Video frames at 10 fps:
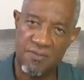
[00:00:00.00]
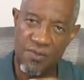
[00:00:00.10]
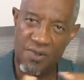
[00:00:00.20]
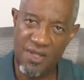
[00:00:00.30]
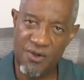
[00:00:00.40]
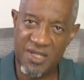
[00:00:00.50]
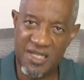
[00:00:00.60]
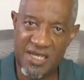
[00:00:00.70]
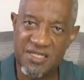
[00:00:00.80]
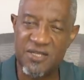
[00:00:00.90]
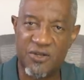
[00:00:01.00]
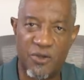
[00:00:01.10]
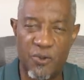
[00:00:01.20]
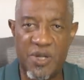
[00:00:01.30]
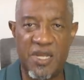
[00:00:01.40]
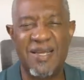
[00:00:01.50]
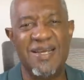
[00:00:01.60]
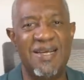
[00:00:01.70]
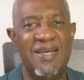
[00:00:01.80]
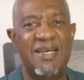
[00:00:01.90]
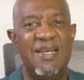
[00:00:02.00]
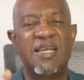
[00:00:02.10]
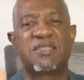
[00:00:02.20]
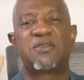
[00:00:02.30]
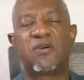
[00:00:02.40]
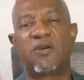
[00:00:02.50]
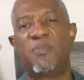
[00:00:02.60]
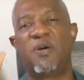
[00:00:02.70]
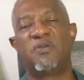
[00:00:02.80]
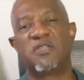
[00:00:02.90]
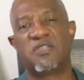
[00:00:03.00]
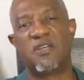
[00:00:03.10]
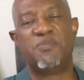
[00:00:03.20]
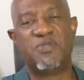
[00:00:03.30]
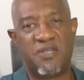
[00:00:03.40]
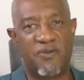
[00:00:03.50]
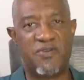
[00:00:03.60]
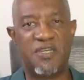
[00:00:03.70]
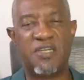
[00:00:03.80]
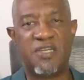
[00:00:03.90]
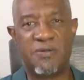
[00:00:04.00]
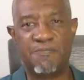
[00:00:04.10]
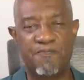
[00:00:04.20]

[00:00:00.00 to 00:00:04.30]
now that that's out of the way, let's talk about the subject of today.